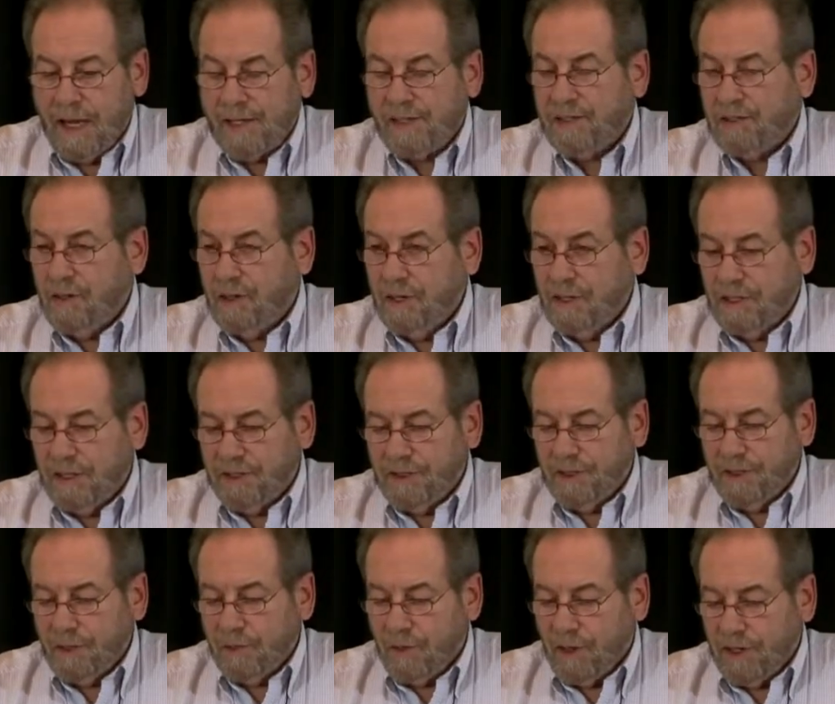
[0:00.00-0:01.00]
That started
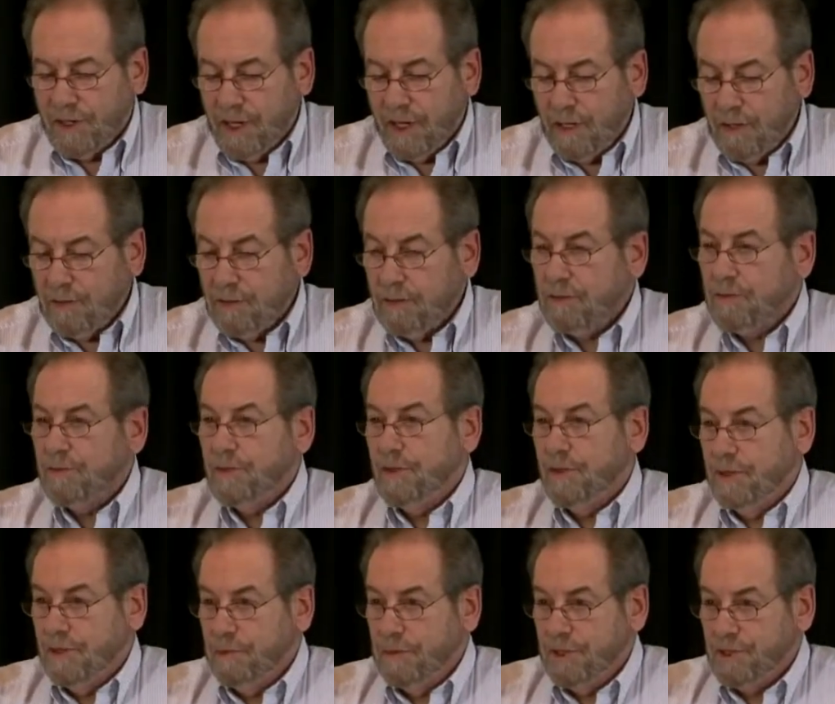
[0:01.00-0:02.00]
under the
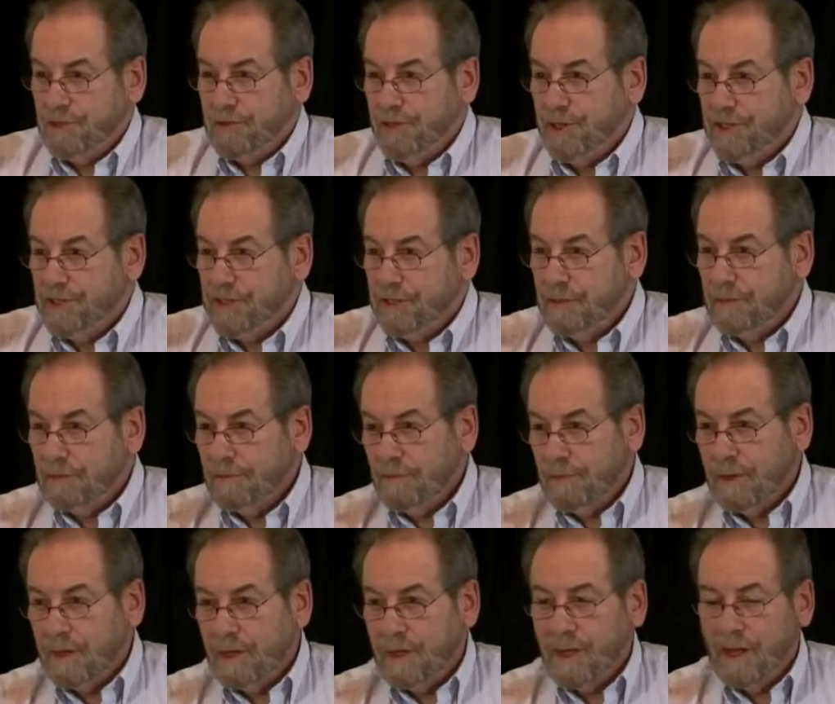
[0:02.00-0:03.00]
Rundell administration,
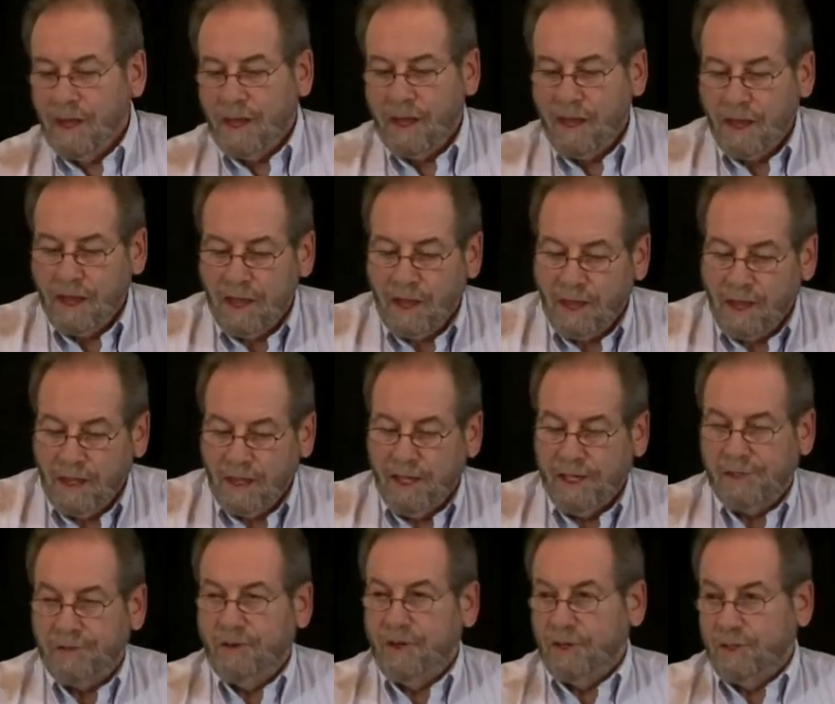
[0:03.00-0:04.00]

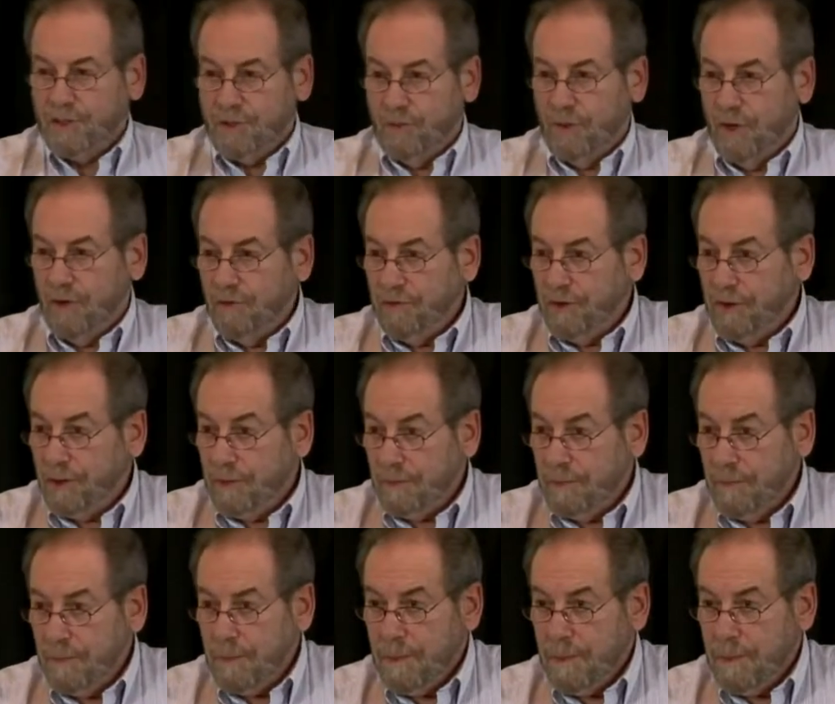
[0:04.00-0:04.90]
as far as the welfare.